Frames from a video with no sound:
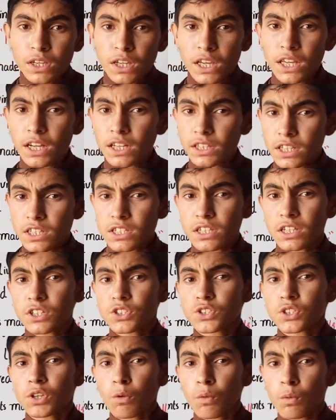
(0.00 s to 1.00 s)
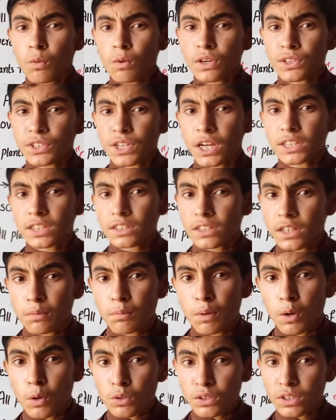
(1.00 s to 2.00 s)
And in this lecture, we will talking
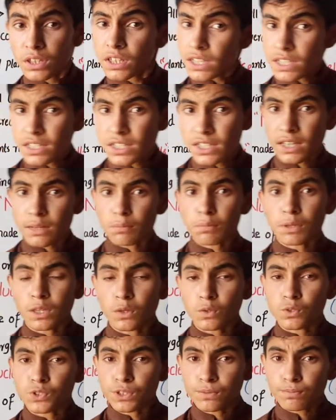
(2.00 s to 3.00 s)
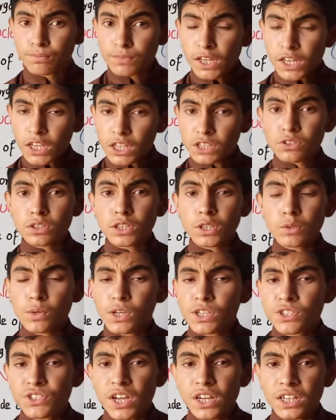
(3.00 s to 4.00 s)
about the cell biology. Actually, we
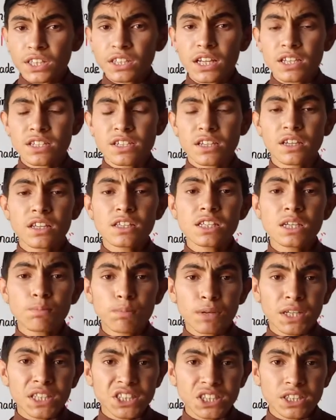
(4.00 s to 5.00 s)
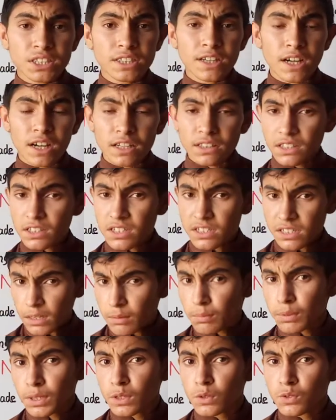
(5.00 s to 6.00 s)
are starting a series of lecture on the cell
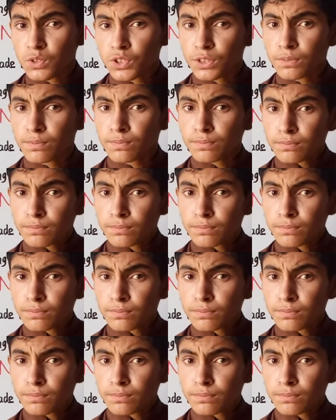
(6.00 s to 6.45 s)
biology.